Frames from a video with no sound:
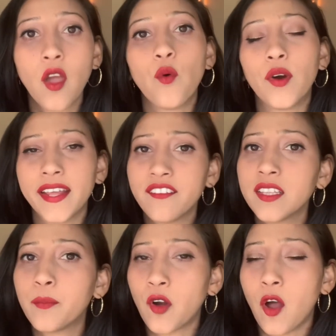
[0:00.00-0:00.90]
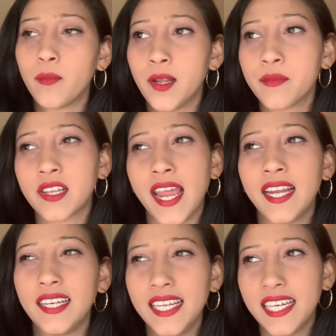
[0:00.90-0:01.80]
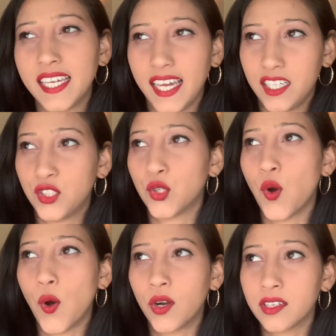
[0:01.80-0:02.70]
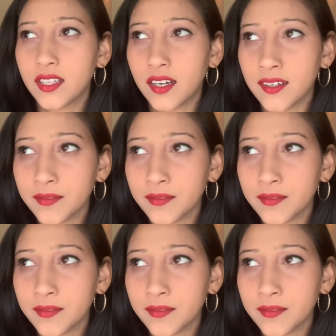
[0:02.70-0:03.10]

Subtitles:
Whatever the problems like leakage or the